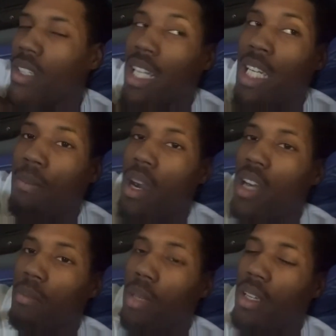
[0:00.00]
I keep all
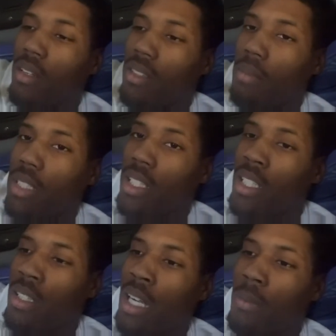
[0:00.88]
the bills. I make sure I
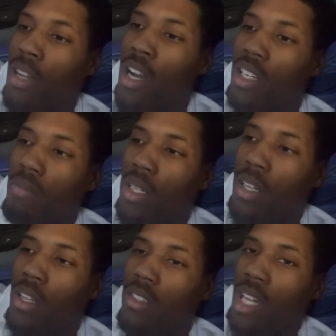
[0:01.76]
keep covered with all the
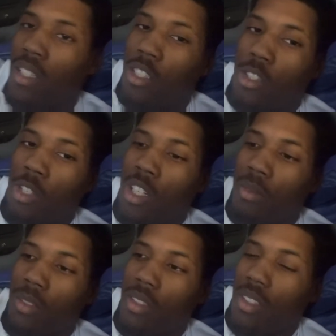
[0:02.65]
bills, all the
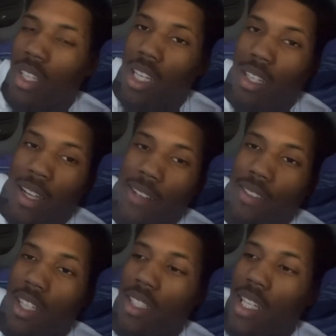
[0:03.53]
trips, and
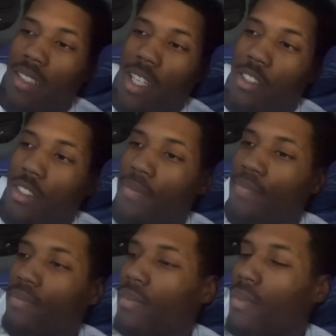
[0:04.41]
everything of that nature.
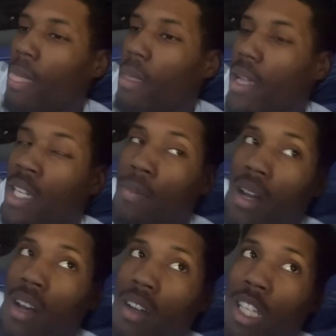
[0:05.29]
I keep
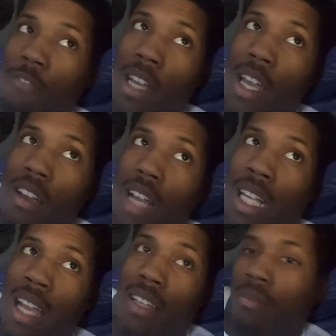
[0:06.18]
all in the file I
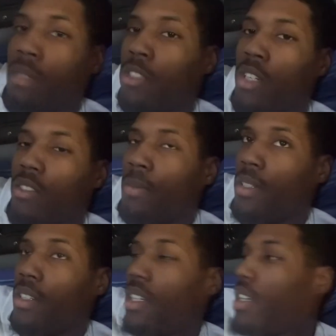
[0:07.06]
got in my truck up
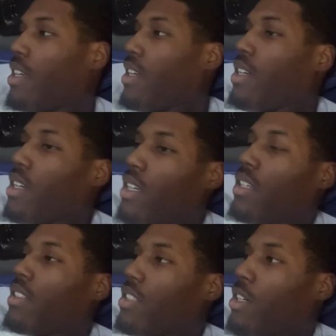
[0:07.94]
here.
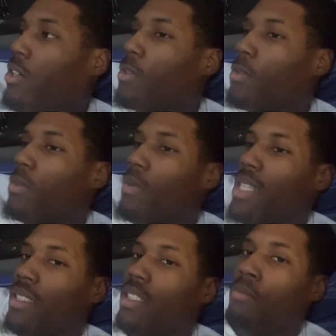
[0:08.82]
So I
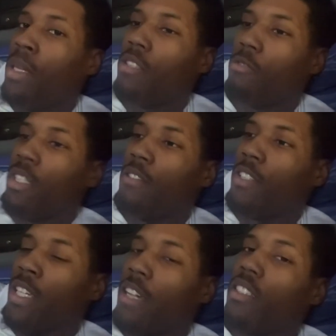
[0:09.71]
sent them pictures, whatever,
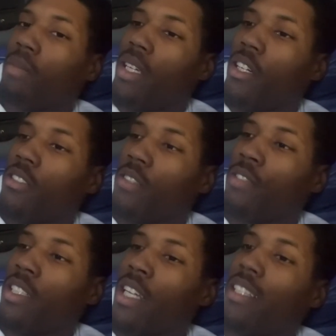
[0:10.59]
again of the bills, stuff like
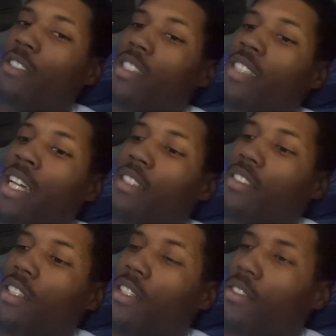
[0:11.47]
that, and they were signing
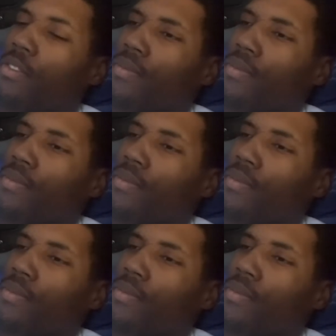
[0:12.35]
stuff.